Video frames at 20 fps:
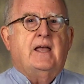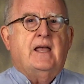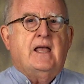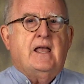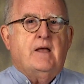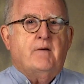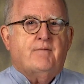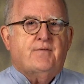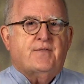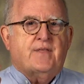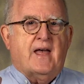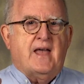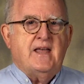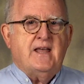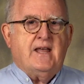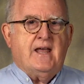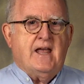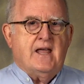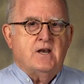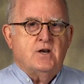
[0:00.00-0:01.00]
If they
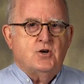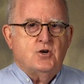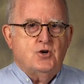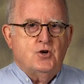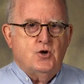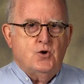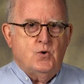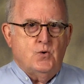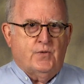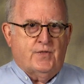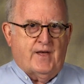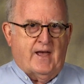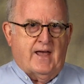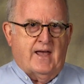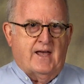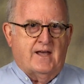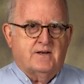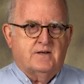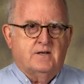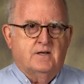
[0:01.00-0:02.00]
can do
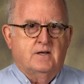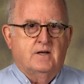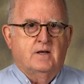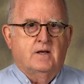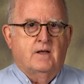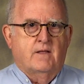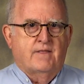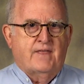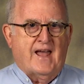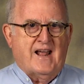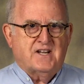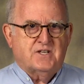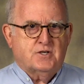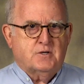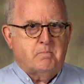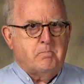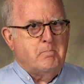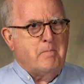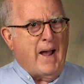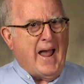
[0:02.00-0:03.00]
that, that's
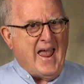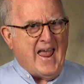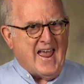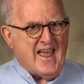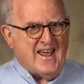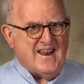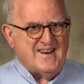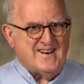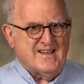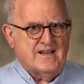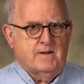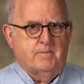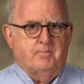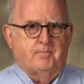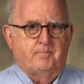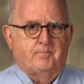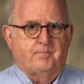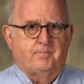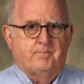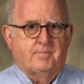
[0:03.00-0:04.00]
bad.
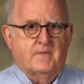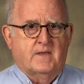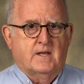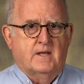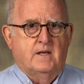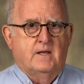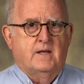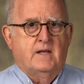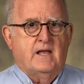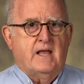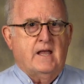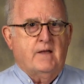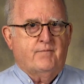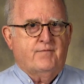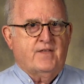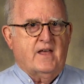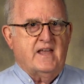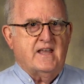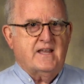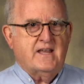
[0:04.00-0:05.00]

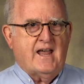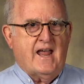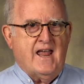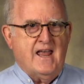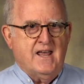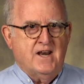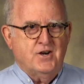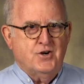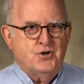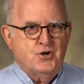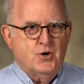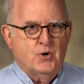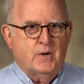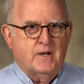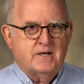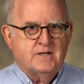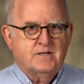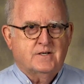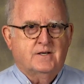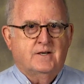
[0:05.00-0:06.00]
If they can't do
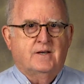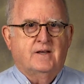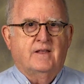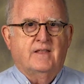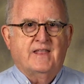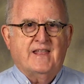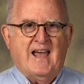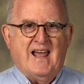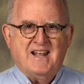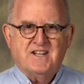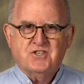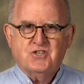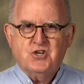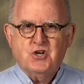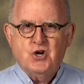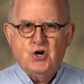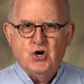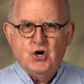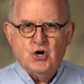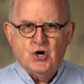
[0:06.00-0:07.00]
it, that's
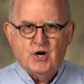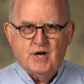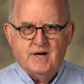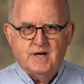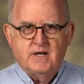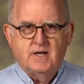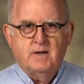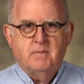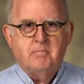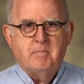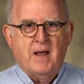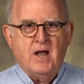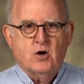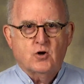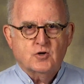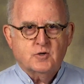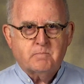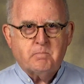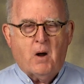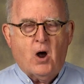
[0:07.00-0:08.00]
good.
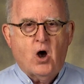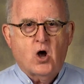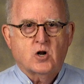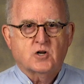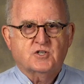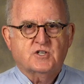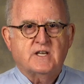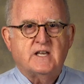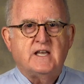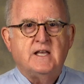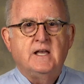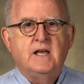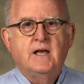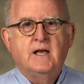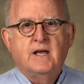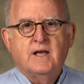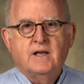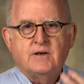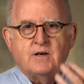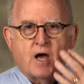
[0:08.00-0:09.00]
Bell's palsy
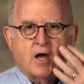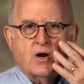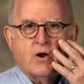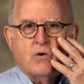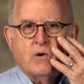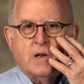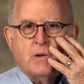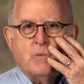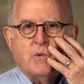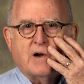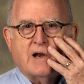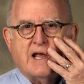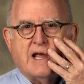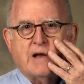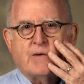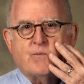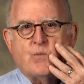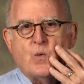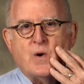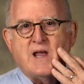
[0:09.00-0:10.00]
not only will
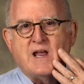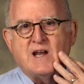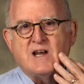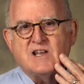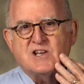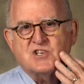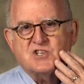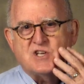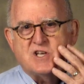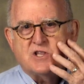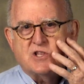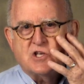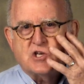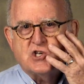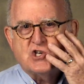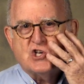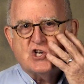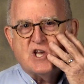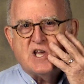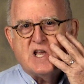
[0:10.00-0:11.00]
have weakness in the
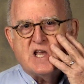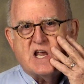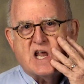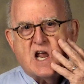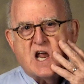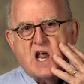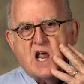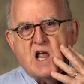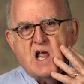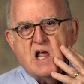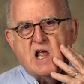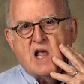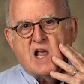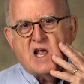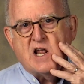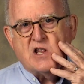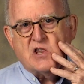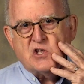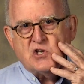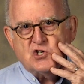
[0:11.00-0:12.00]
cheek
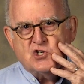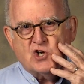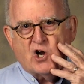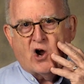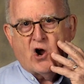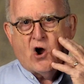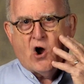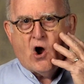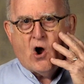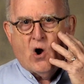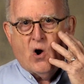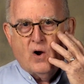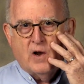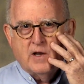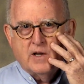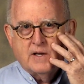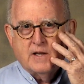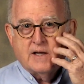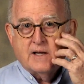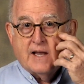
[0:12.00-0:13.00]
and the jaw
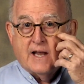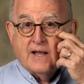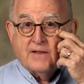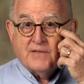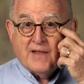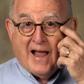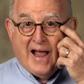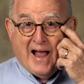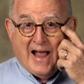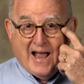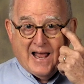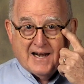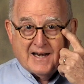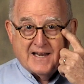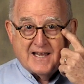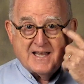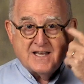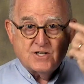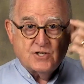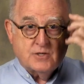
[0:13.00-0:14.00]
and the
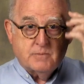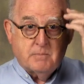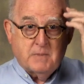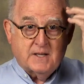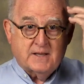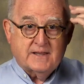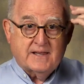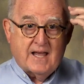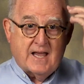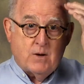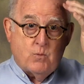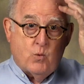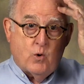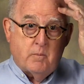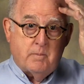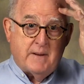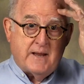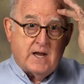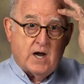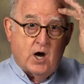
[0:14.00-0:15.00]
eyelids, but they will
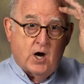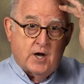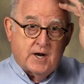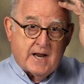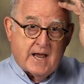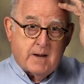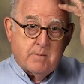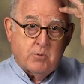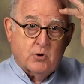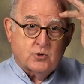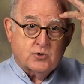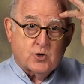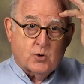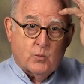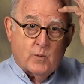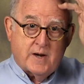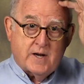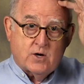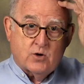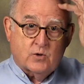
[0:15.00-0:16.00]
be unable to
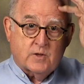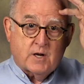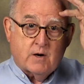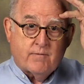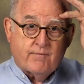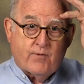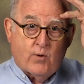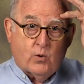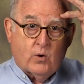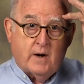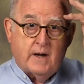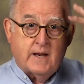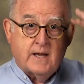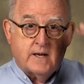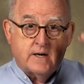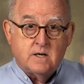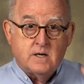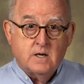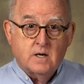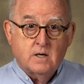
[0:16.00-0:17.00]
wrinkle their
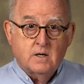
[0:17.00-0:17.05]
forehead